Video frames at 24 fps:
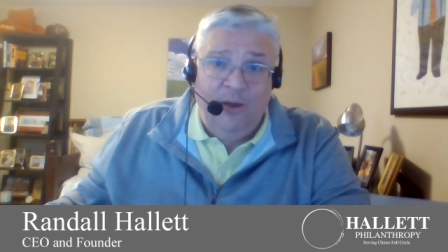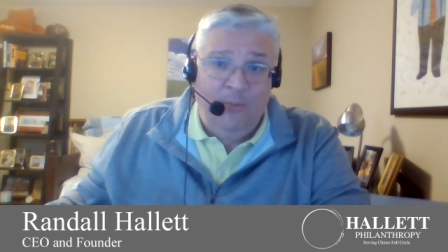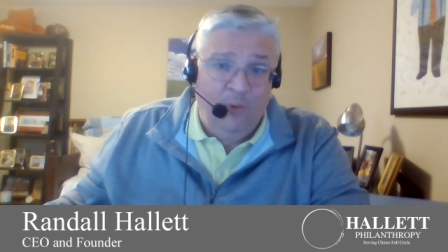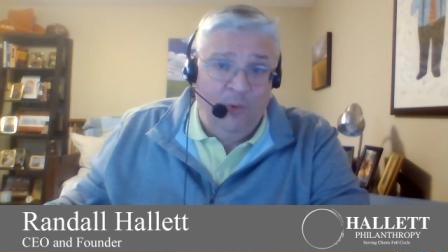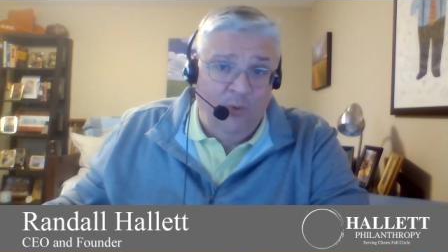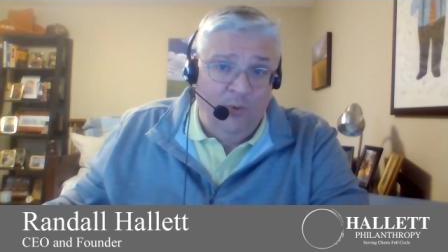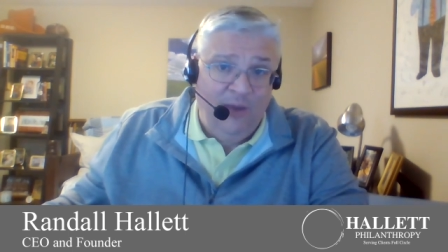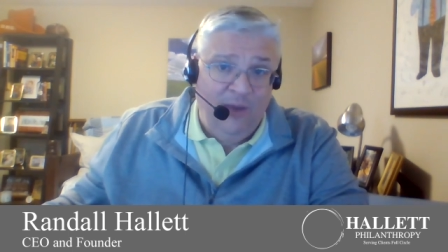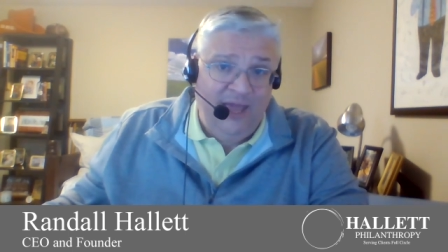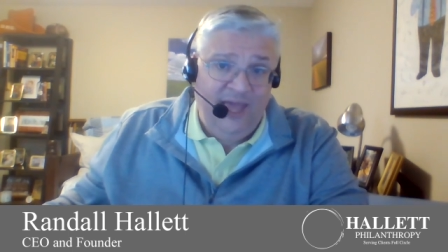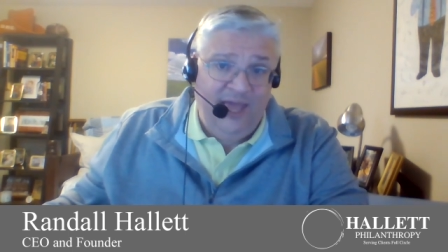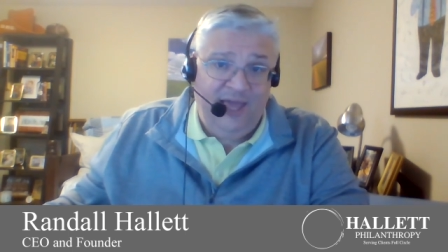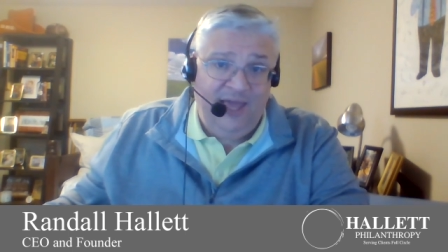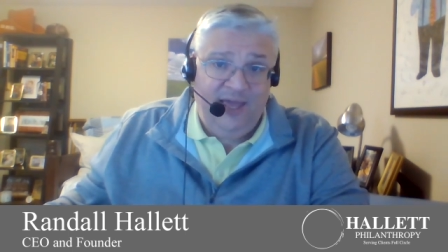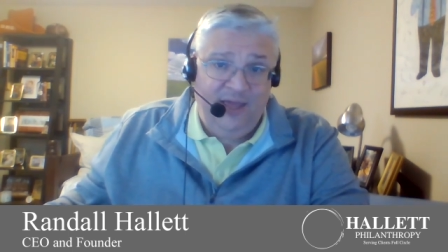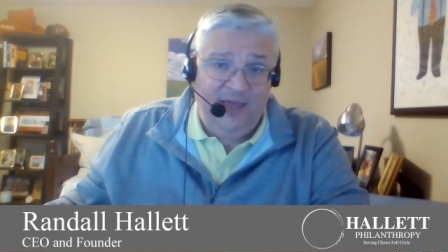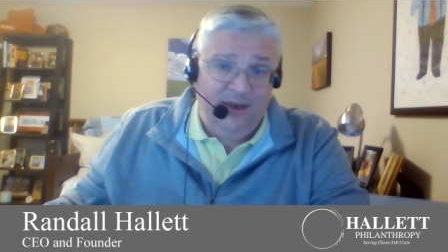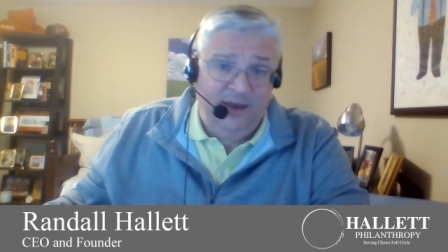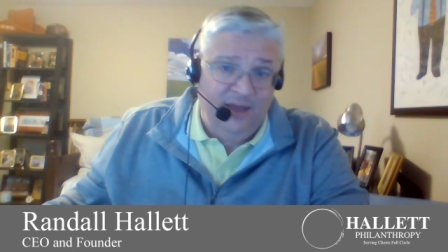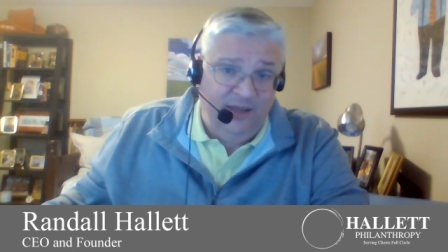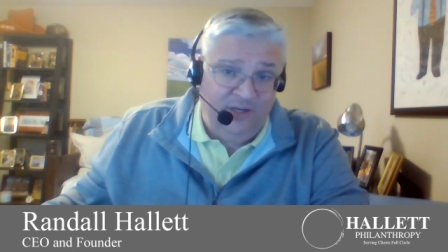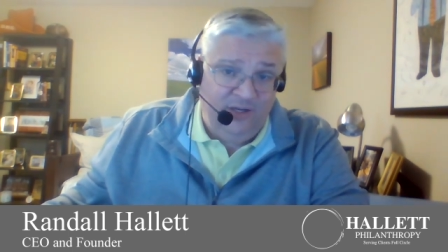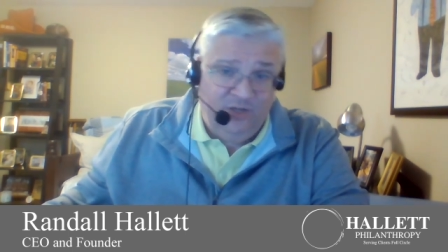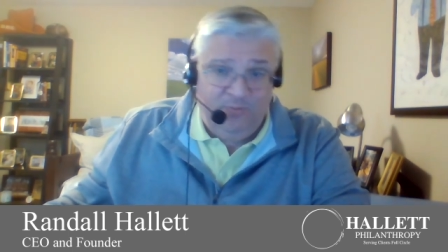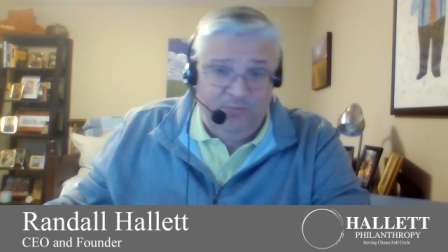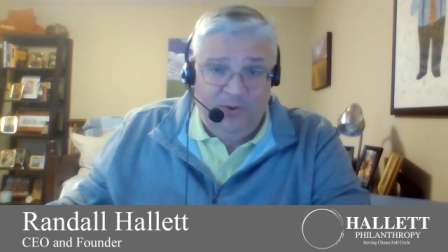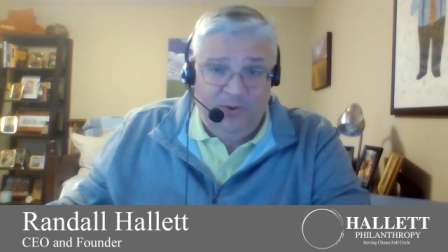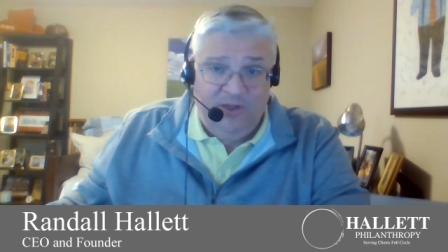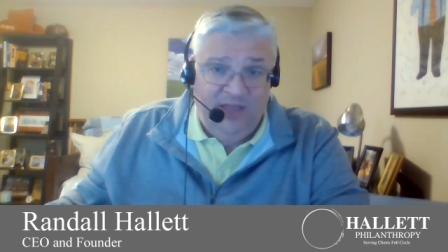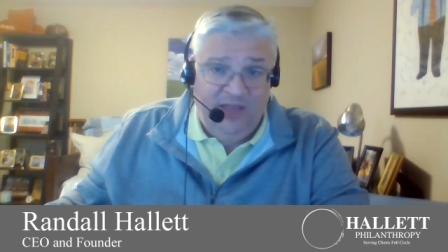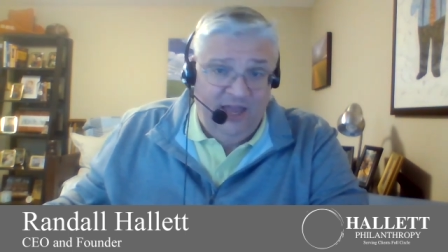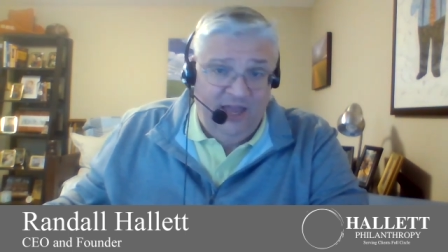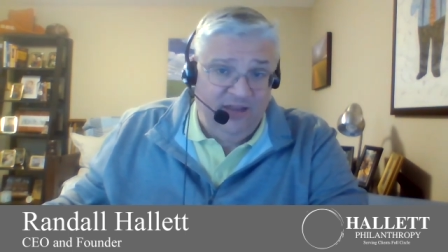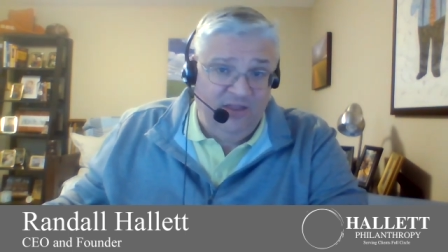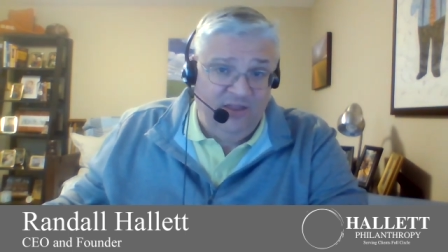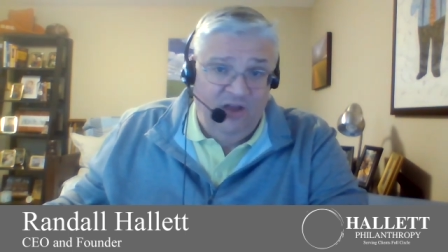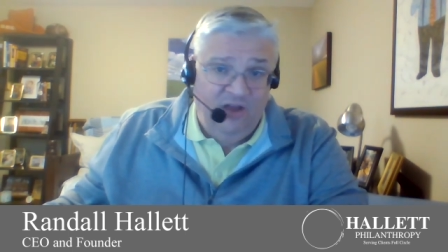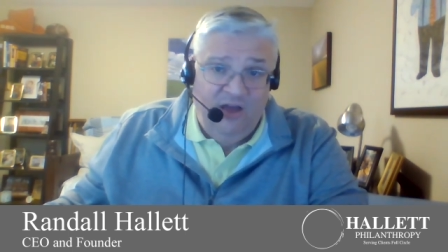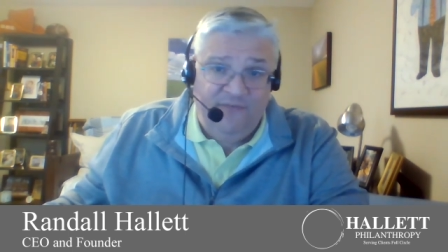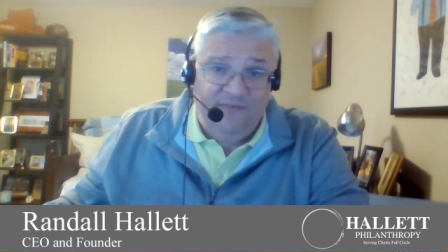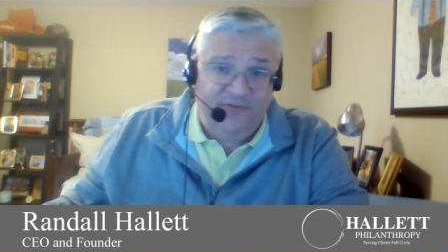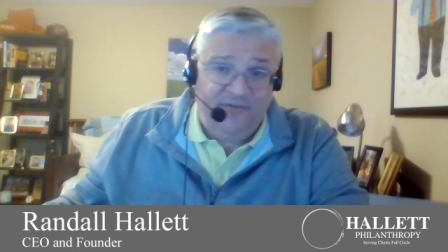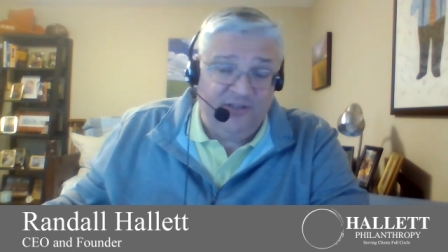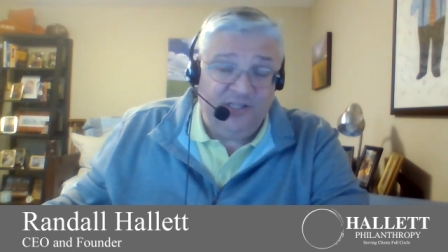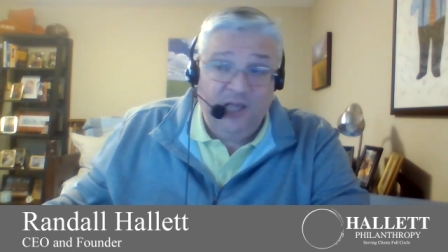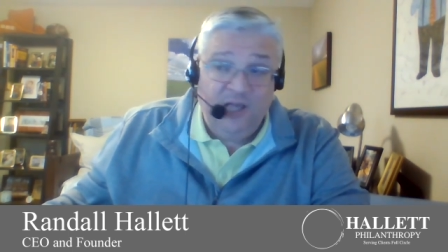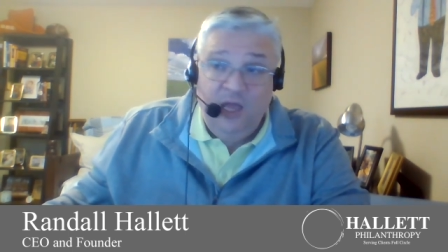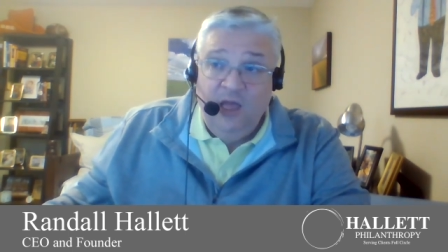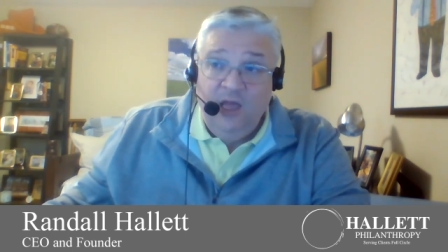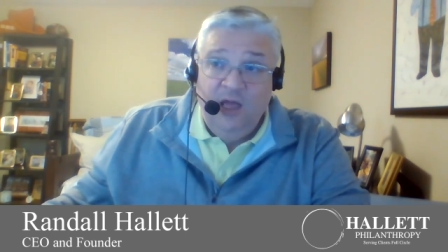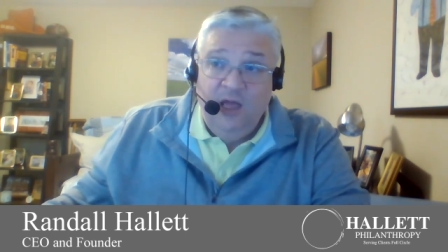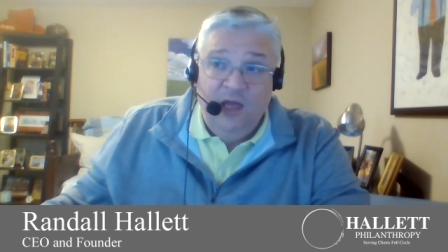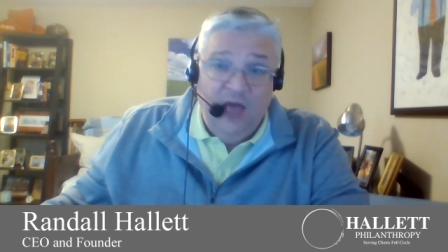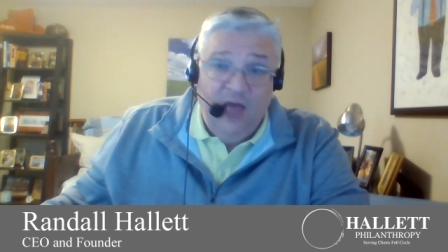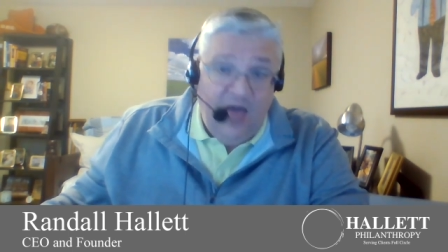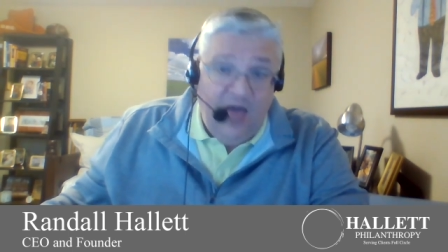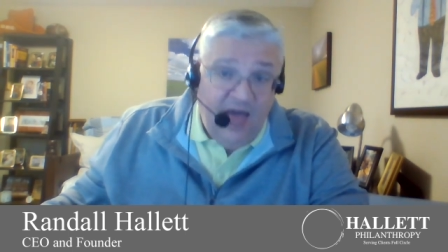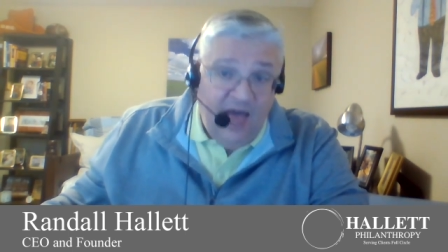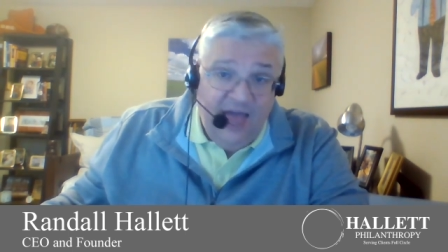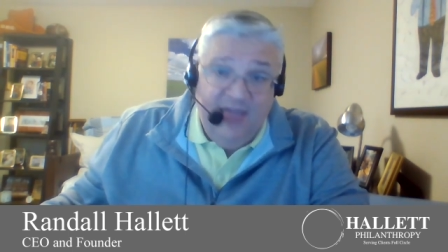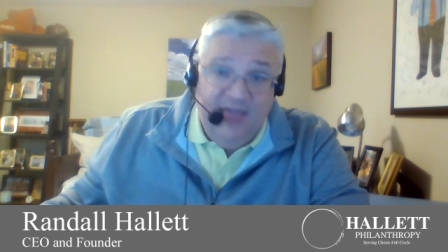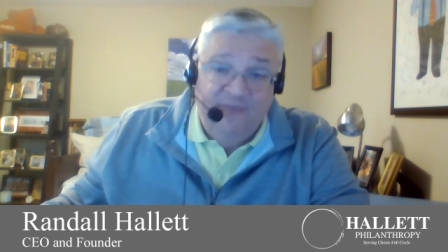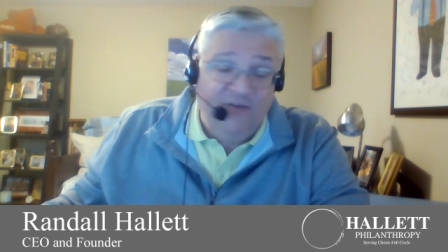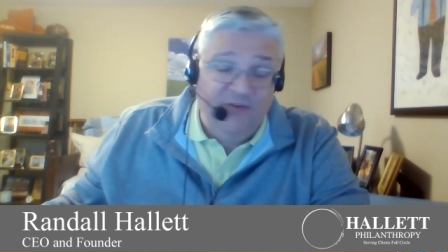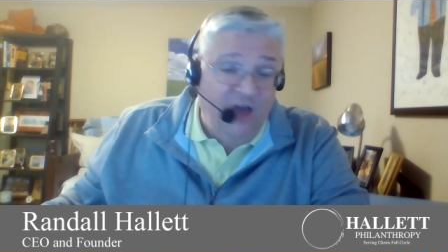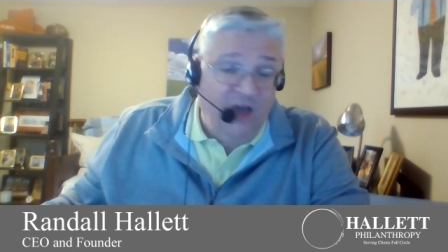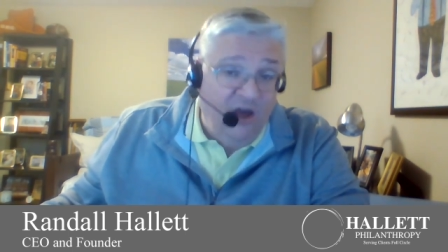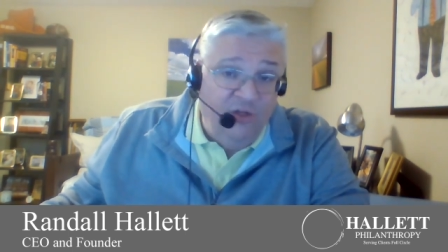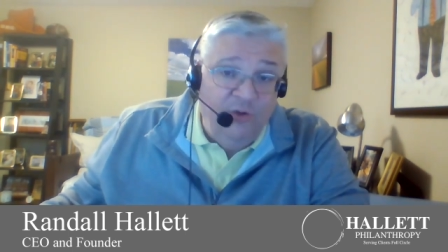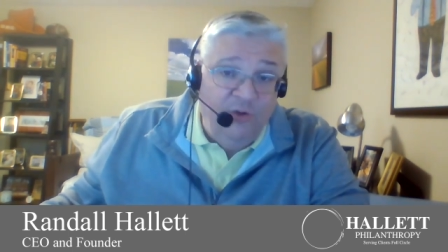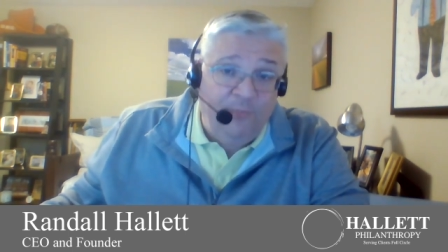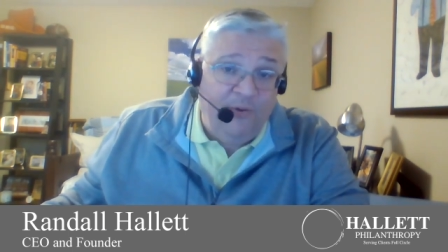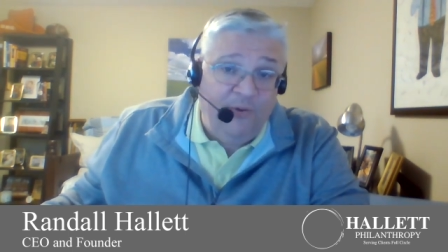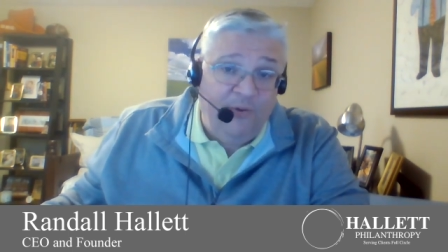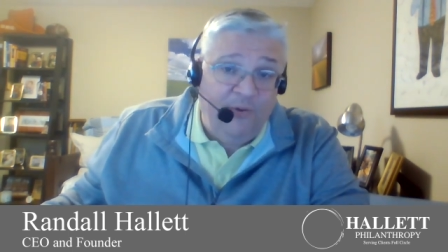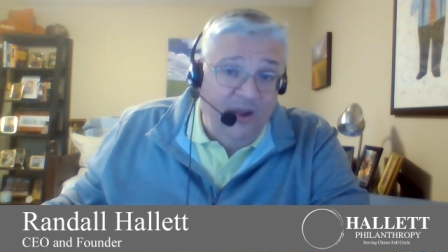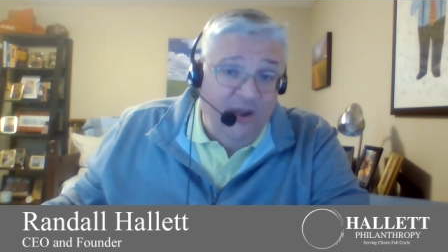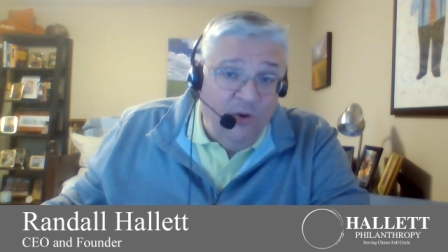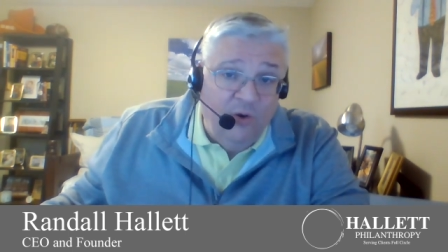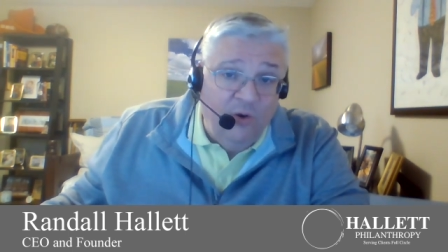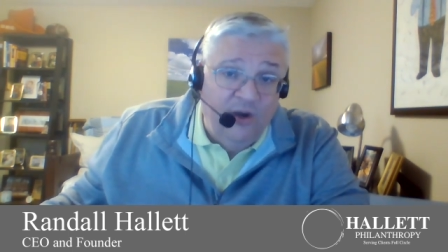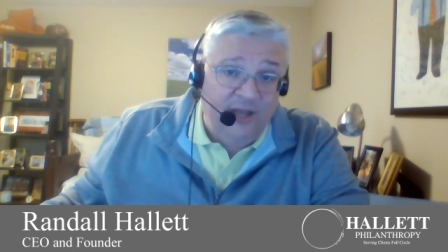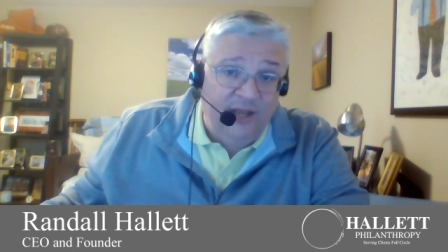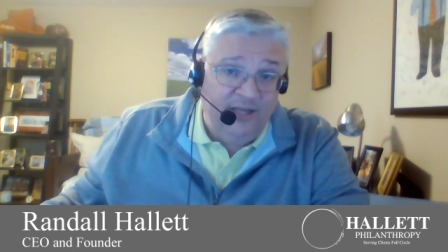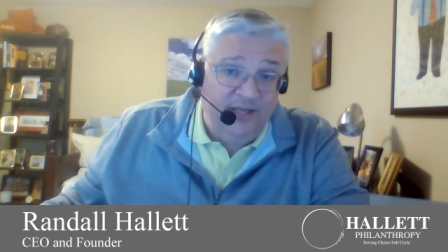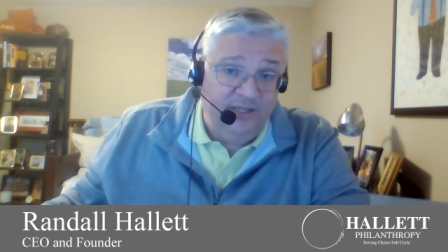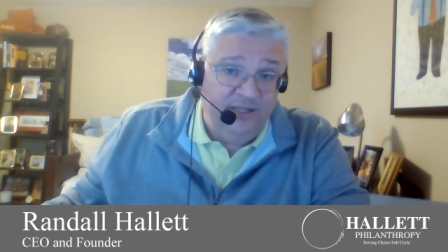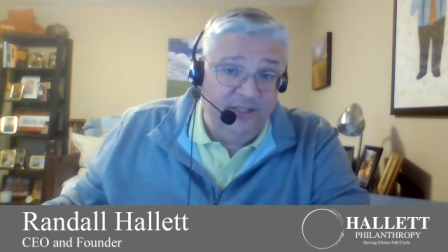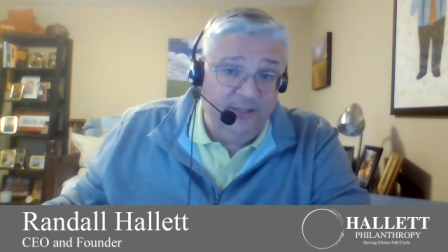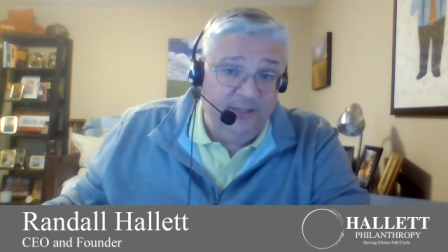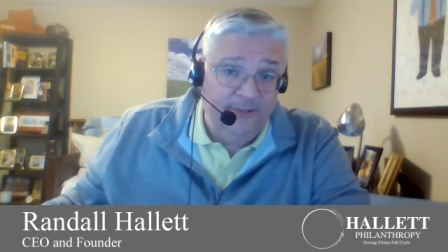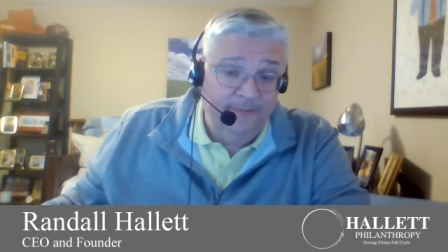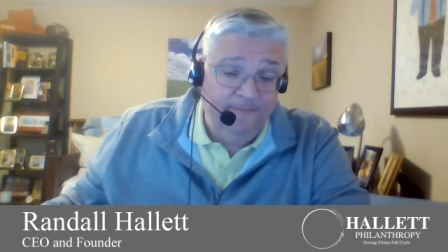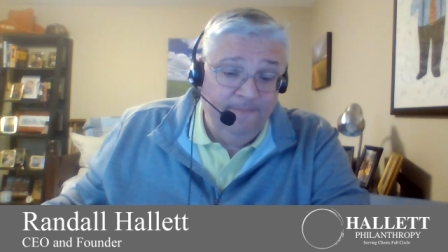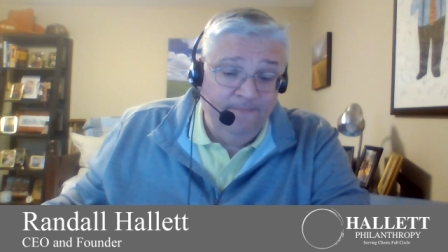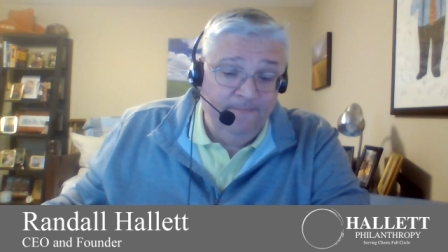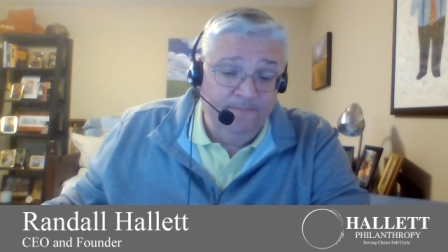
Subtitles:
I'm awake and I just barely got to the office. I have other priorities.